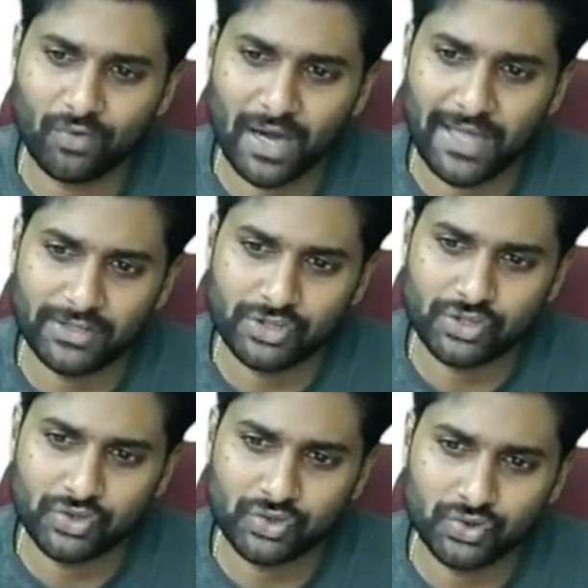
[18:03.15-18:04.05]
1,
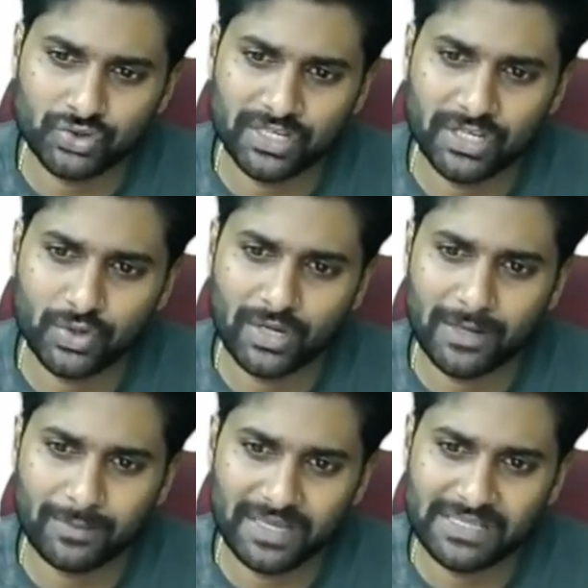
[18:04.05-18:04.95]
2, 3. You
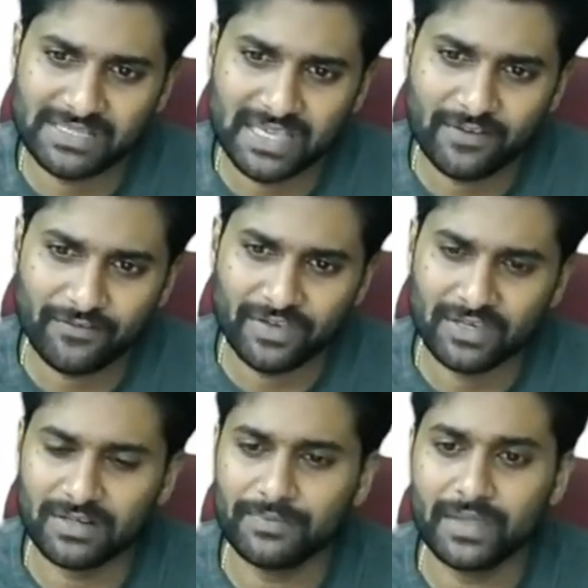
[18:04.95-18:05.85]
can place F here.